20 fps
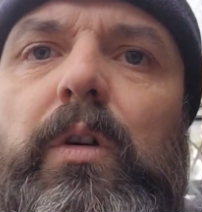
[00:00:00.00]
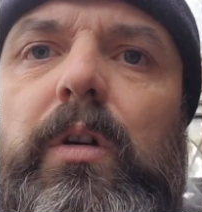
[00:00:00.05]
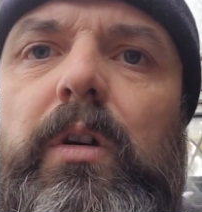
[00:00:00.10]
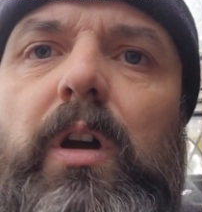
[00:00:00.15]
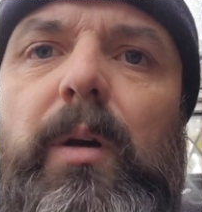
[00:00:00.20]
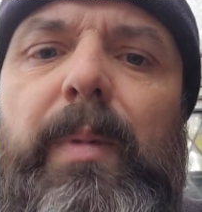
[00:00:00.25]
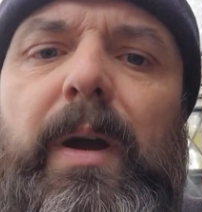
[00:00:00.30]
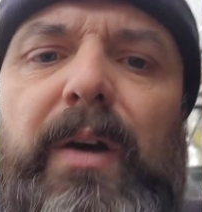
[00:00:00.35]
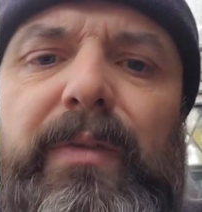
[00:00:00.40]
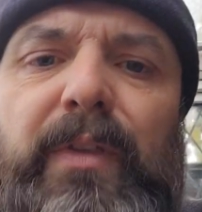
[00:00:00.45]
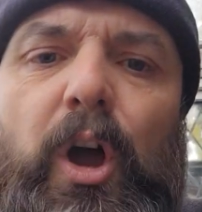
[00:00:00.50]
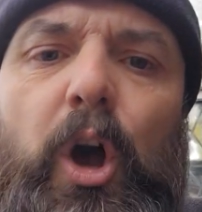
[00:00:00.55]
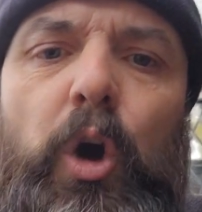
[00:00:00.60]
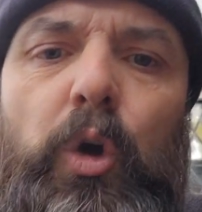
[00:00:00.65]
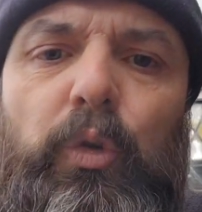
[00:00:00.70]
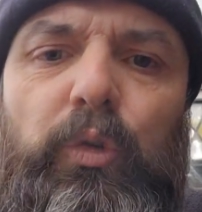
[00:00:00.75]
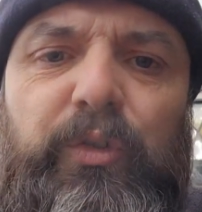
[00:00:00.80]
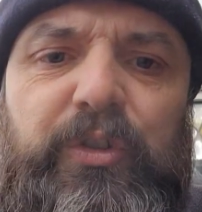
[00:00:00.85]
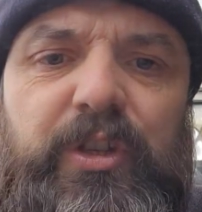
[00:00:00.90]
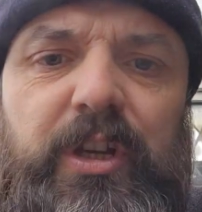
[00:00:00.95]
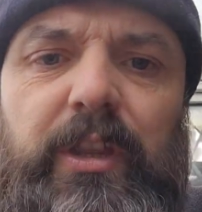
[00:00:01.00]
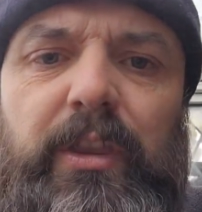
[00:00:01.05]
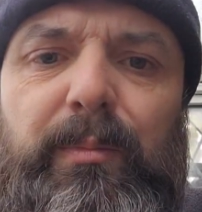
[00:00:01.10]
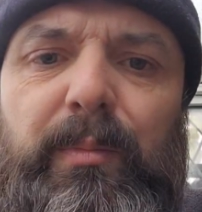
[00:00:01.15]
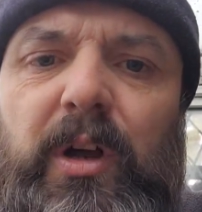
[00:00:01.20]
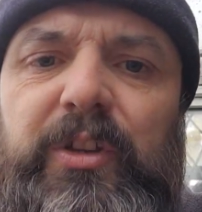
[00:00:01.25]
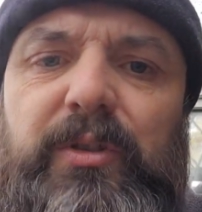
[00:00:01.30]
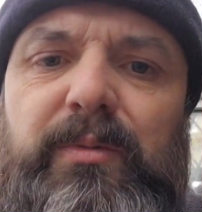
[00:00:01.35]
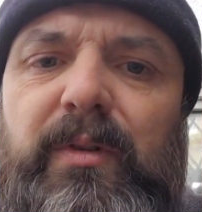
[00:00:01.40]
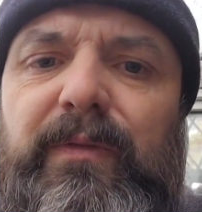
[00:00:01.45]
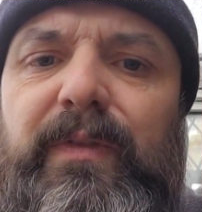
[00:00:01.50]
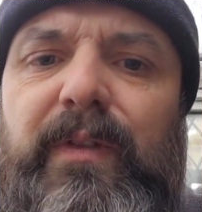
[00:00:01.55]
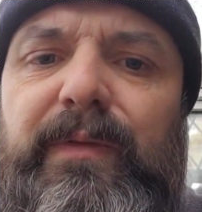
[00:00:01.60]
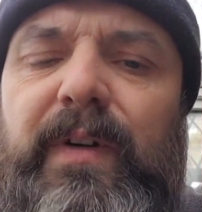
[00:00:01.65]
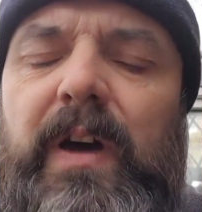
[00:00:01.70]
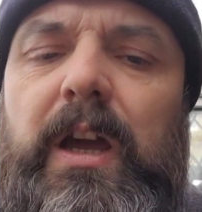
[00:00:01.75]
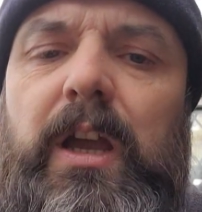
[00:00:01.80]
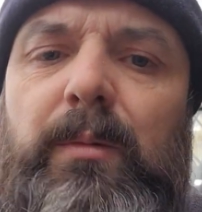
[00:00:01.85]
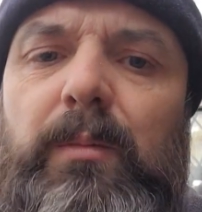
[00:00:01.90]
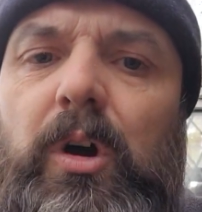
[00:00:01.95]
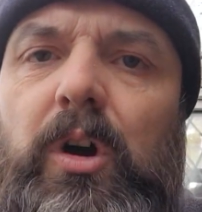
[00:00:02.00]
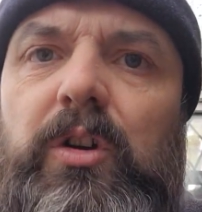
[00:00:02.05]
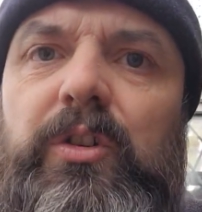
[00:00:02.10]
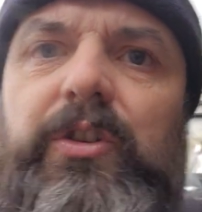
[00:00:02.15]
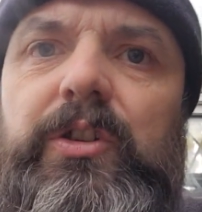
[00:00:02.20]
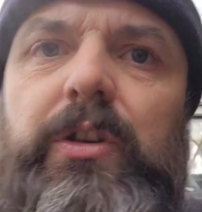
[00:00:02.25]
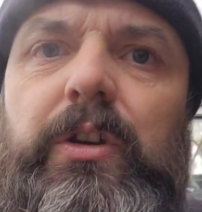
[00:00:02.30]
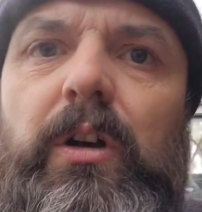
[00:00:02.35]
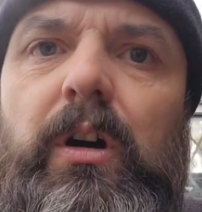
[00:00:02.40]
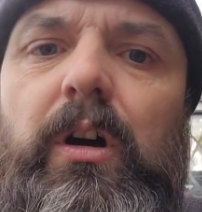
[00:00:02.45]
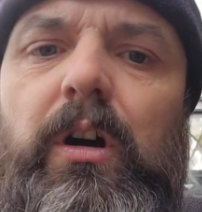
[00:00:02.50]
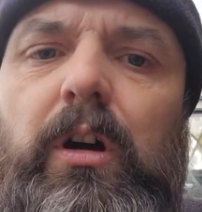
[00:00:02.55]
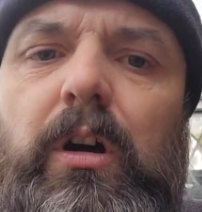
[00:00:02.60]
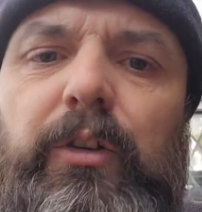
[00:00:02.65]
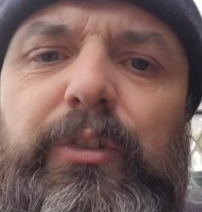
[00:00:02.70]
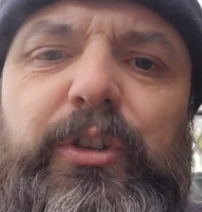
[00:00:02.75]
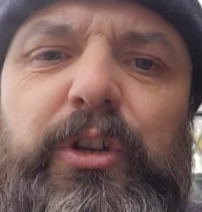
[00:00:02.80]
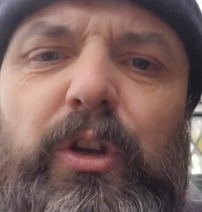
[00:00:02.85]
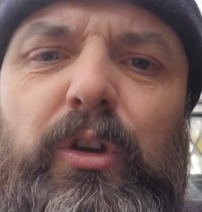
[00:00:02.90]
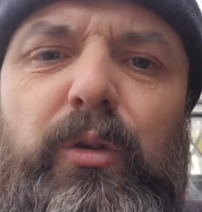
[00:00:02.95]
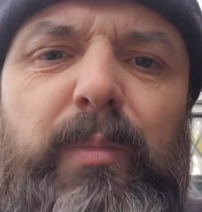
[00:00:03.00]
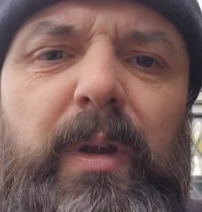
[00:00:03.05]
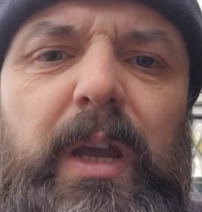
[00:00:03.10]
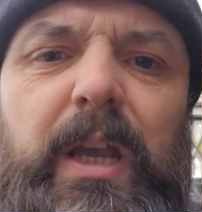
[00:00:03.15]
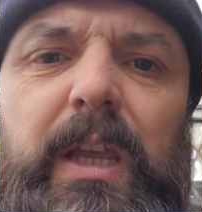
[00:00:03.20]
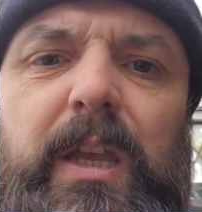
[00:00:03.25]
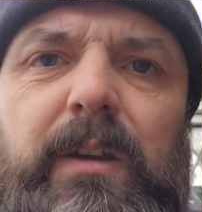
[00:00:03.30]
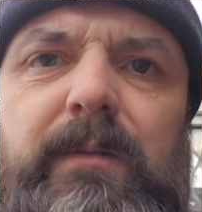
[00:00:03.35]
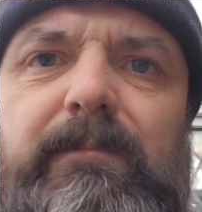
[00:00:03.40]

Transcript: about the holes at the bottom of the firebox are too big,